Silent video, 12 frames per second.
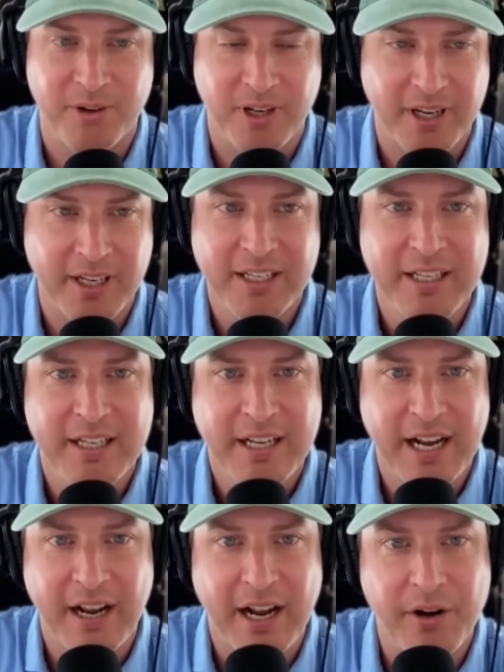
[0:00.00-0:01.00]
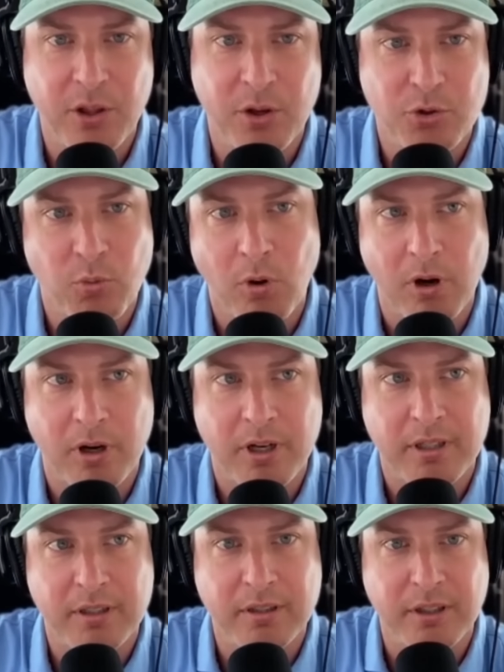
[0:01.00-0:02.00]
Or like, how do those work,